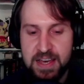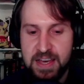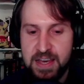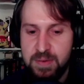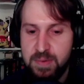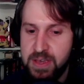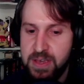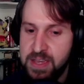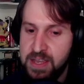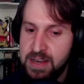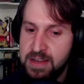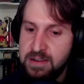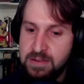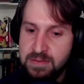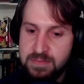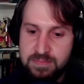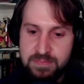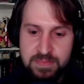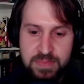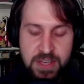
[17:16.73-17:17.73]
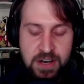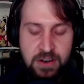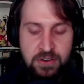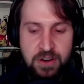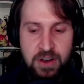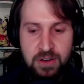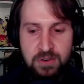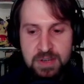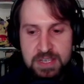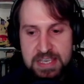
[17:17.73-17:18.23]
But you know, you don't
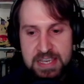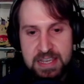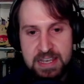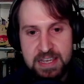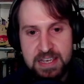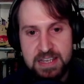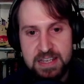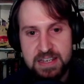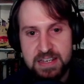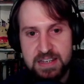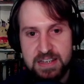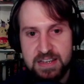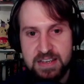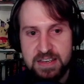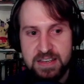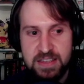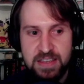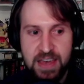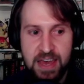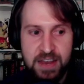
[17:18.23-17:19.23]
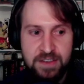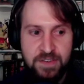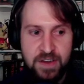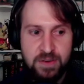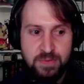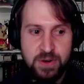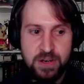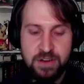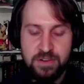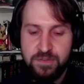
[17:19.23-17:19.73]
always hit it. You got to find
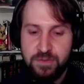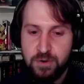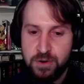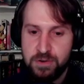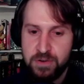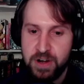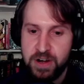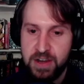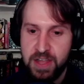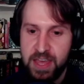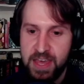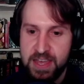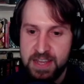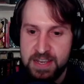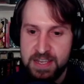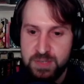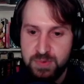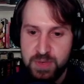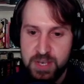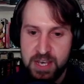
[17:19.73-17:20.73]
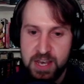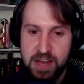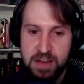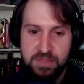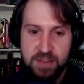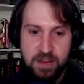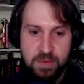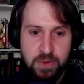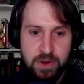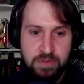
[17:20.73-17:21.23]
one of your 4 rare candies. We did not
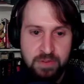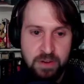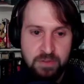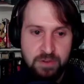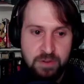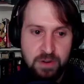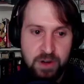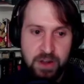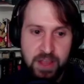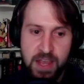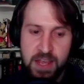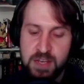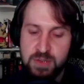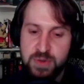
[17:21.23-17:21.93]
find one of our 4 rare candies.